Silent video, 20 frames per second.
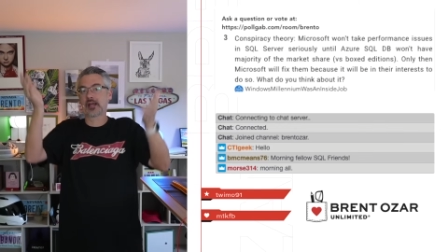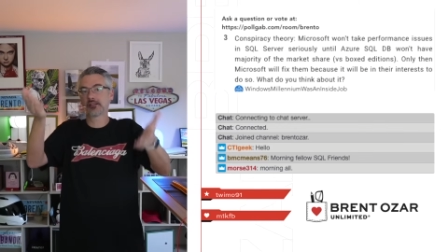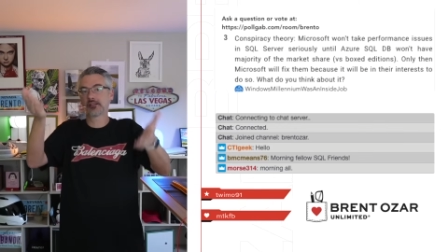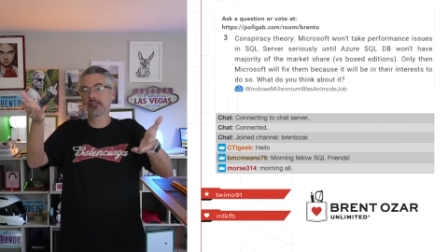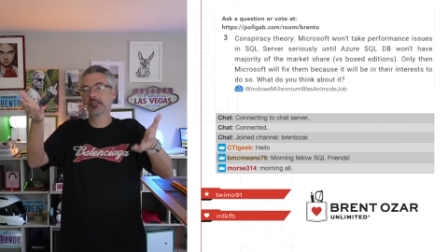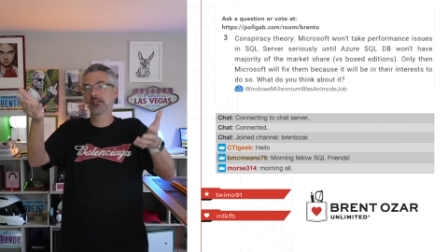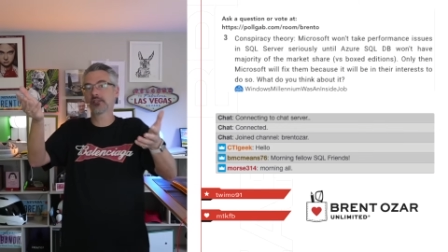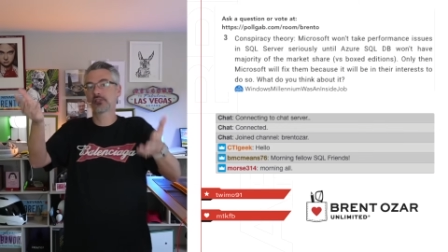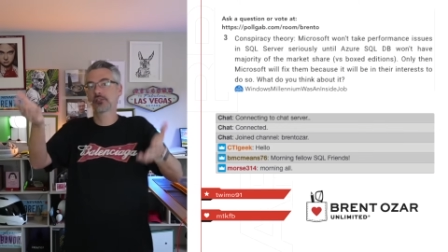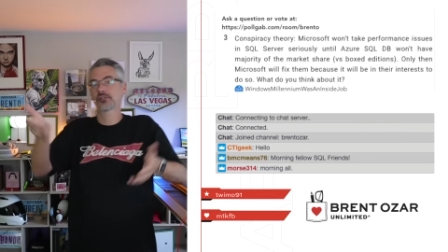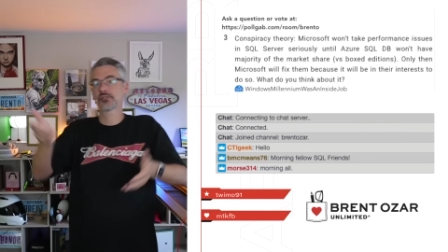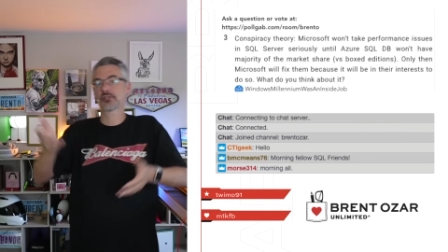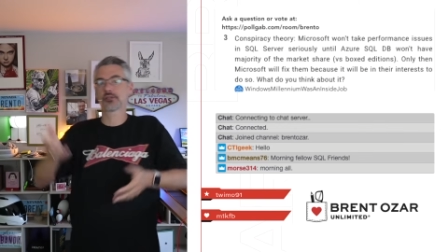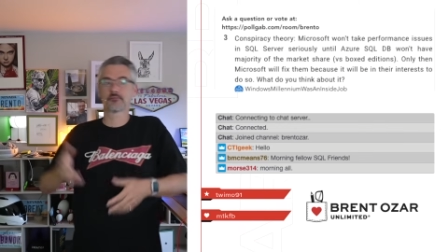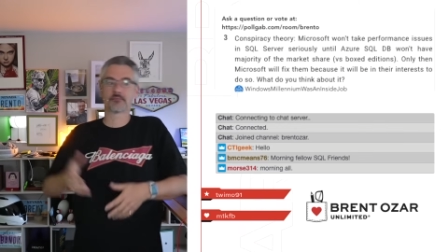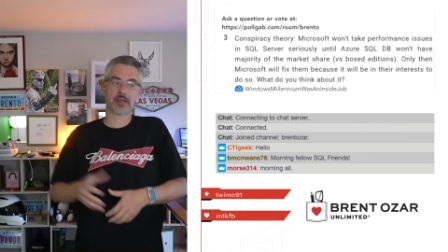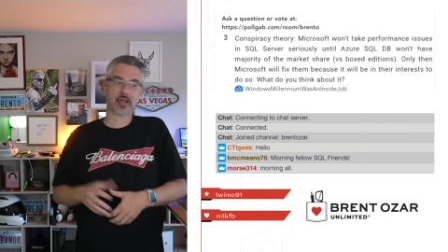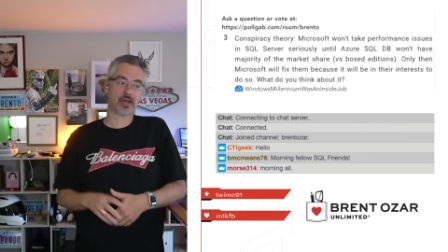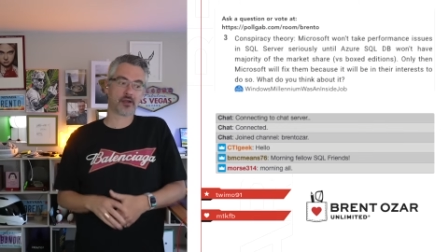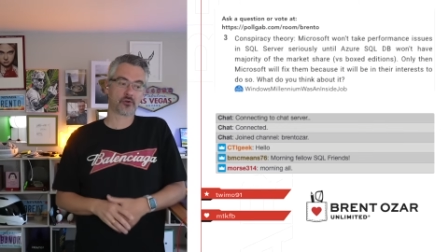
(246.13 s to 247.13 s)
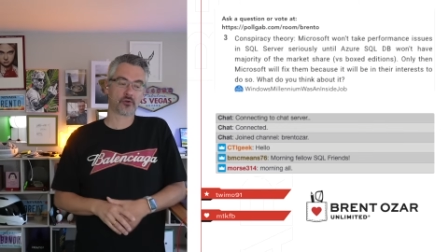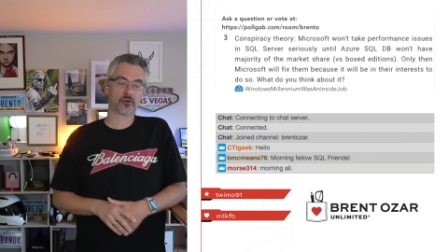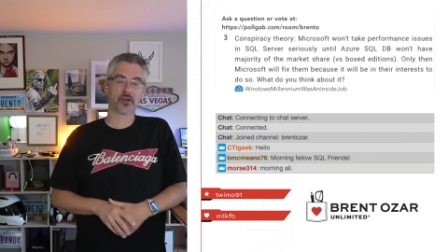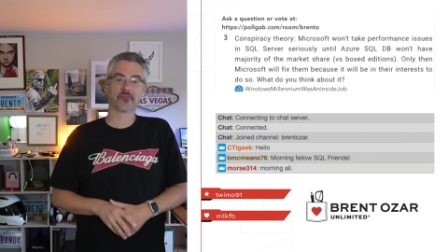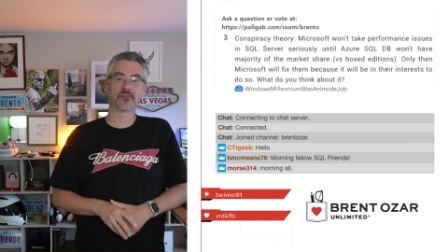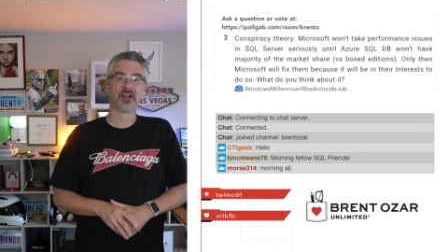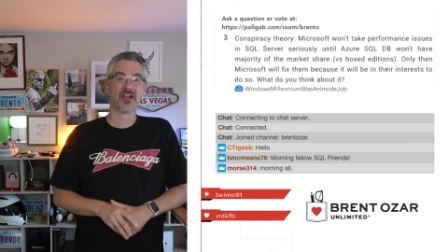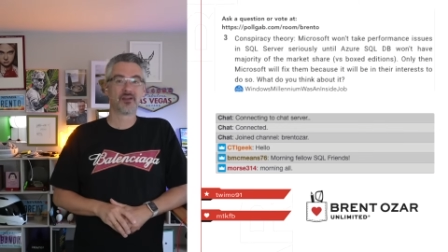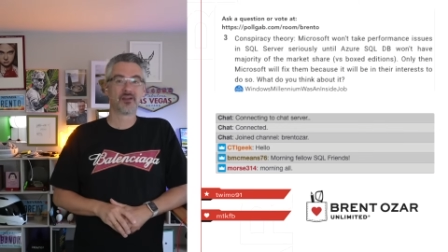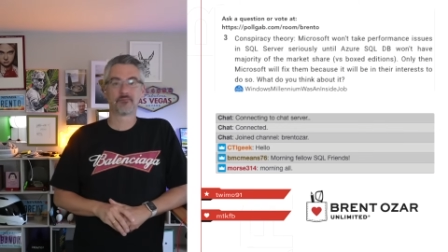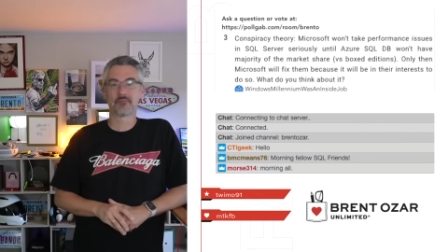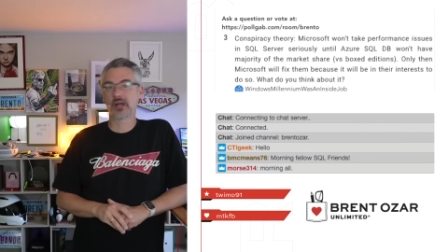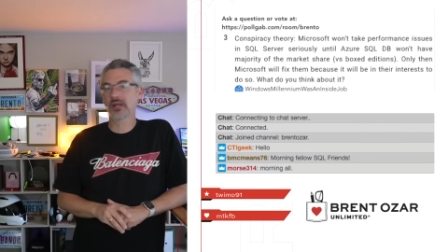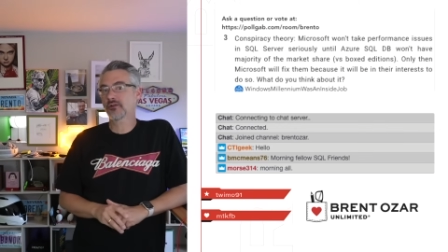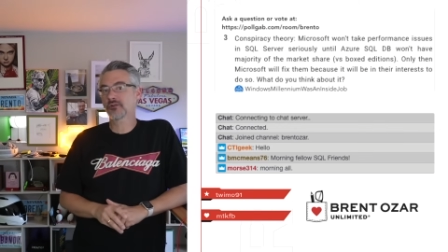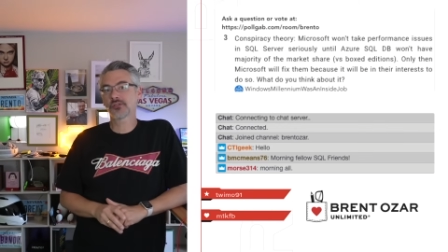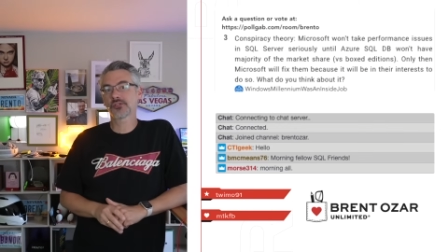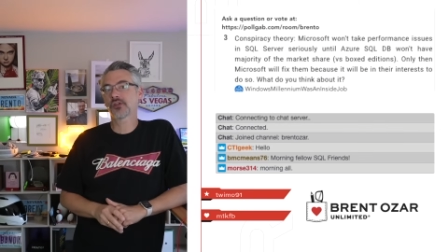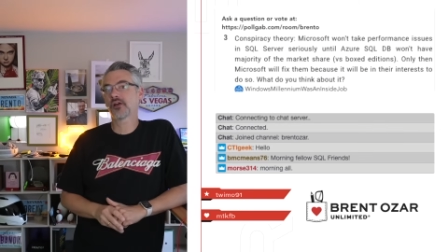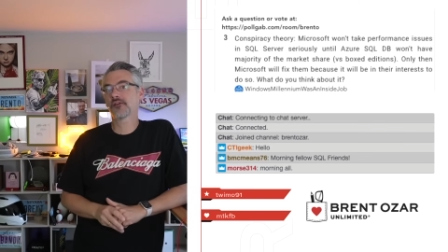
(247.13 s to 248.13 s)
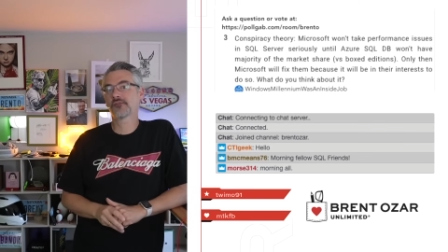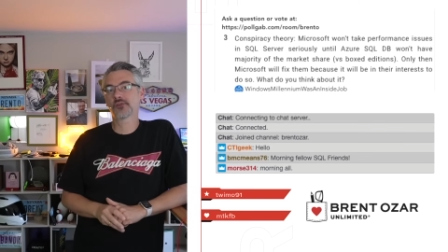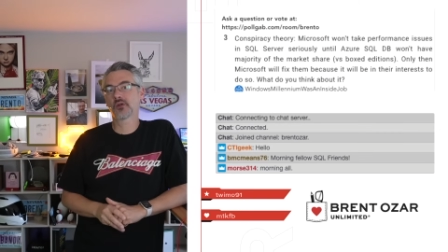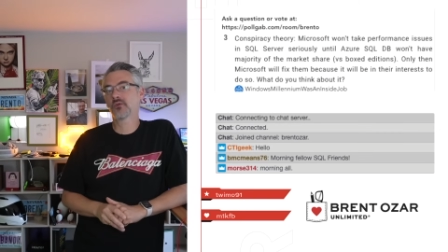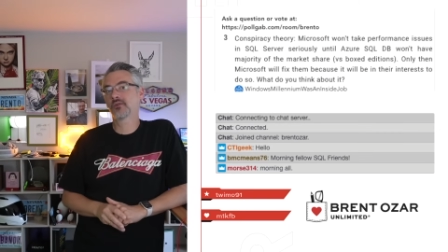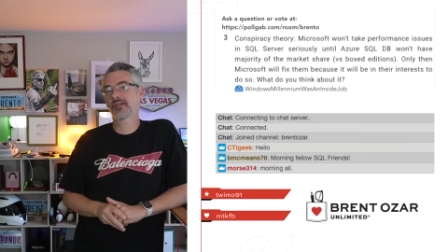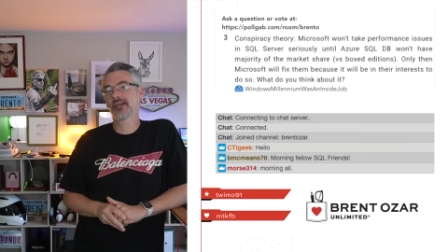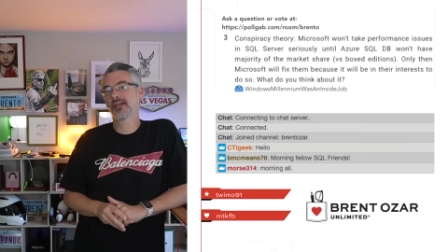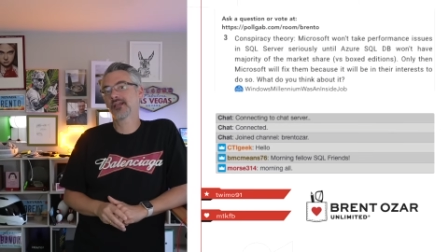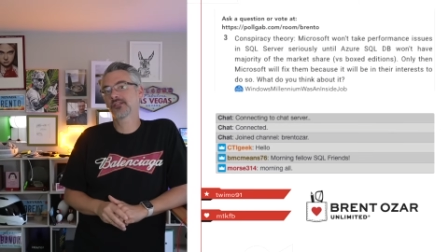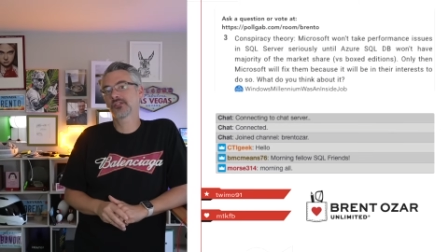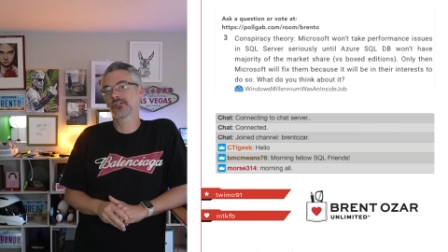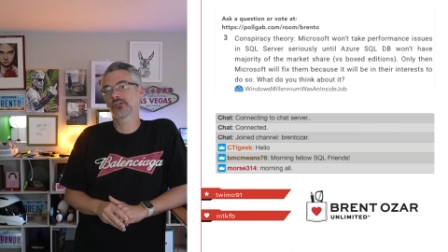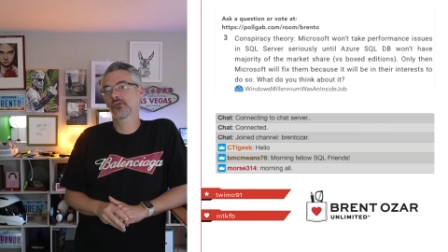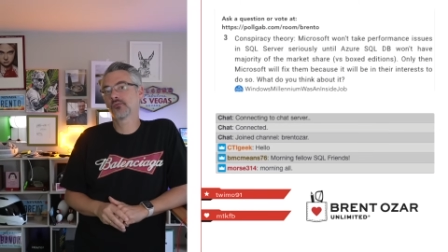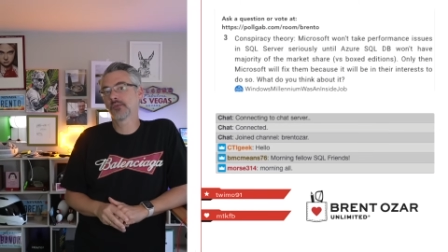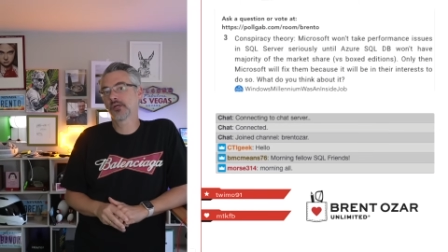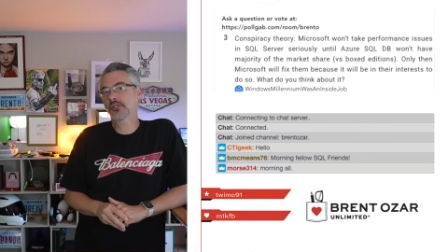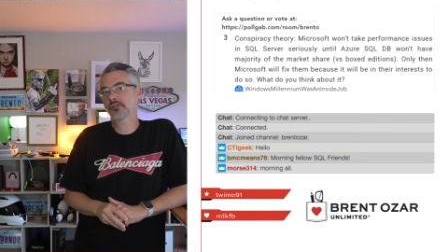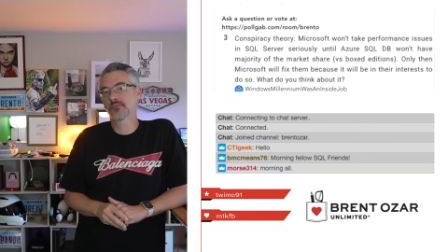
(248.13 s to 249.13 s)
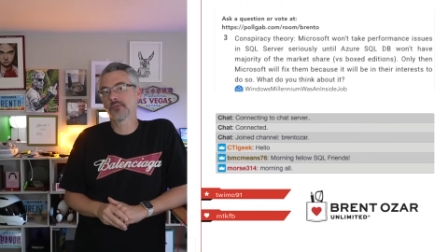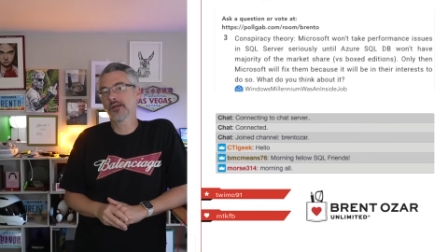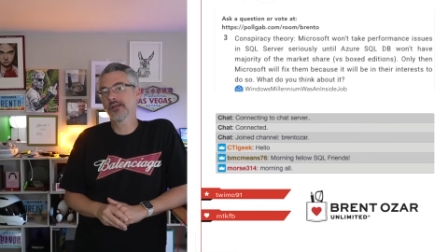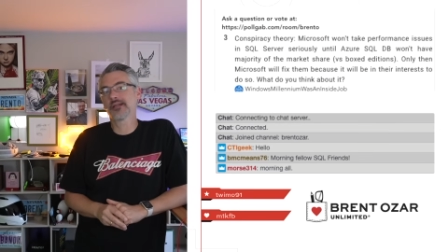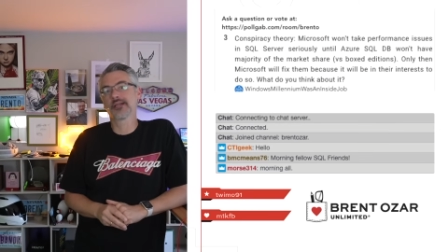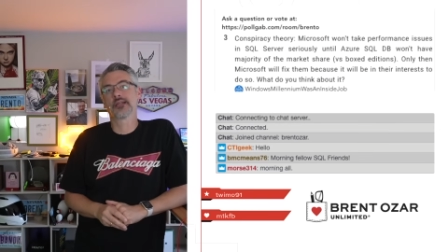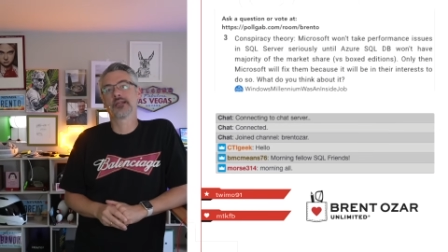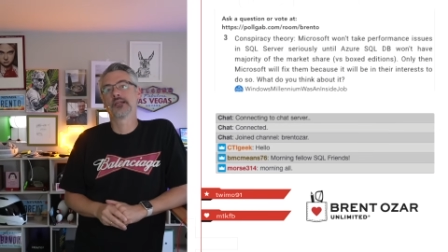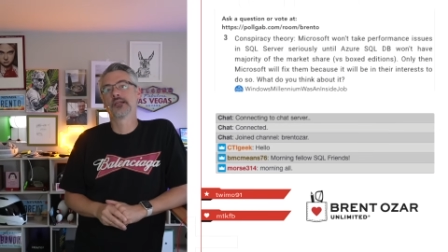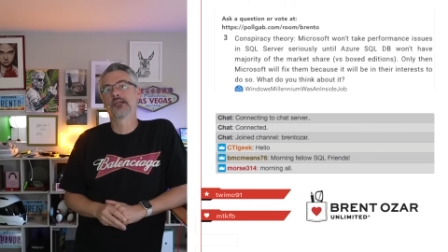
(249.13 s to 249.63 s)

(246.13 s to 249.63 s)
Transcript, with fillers: I think it's just a matter of Microsoft only has so much money.